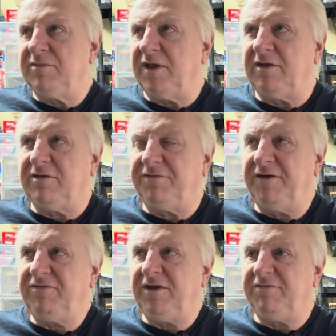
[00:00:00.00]
it's a
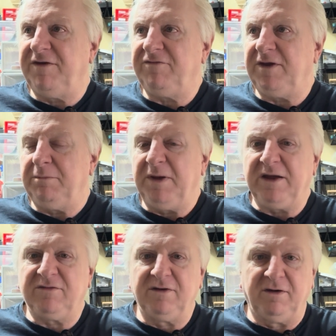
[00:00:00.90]
50-50
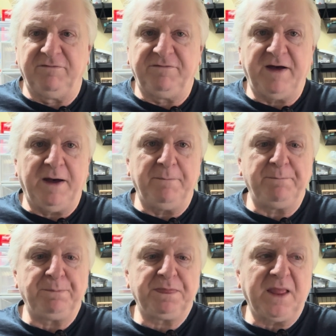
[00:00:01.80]
mix of
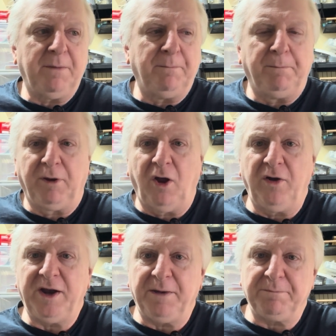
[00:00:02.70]

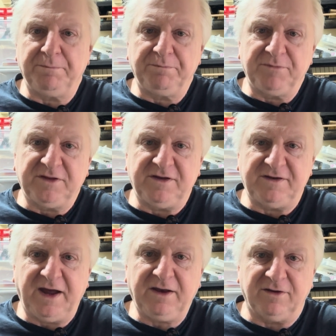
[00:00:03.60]
blown up
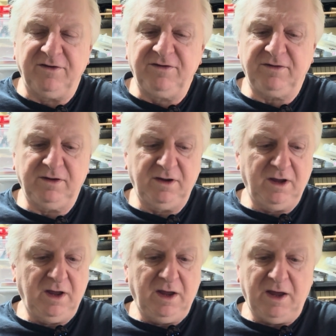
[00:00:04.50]
detectors.
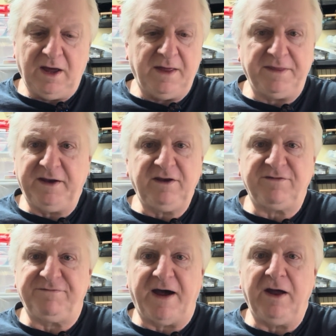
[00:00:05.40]
They
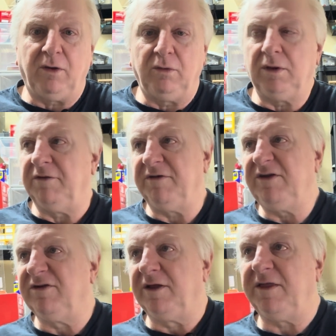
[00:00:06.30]
just fail.
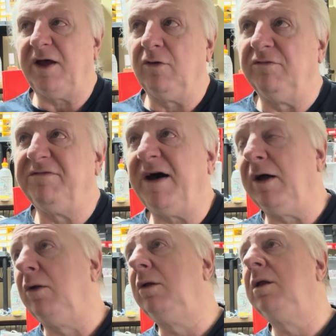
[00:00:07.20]
Eventually, they all
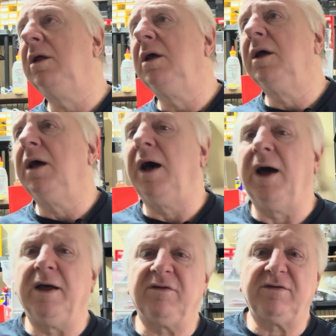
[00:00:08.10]
fail.
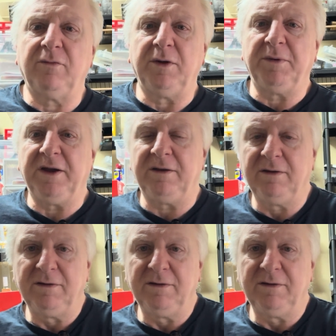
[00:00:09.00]
So we've been